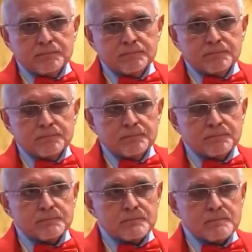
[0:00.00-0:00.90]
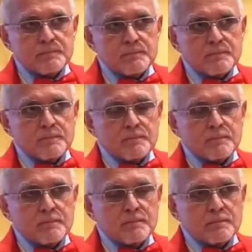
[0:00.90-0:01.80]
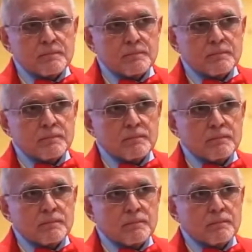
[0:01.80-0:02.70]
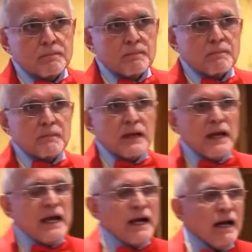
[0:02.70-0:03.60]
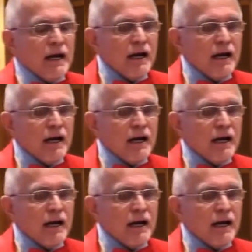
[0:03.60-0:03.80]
Nobody speaks.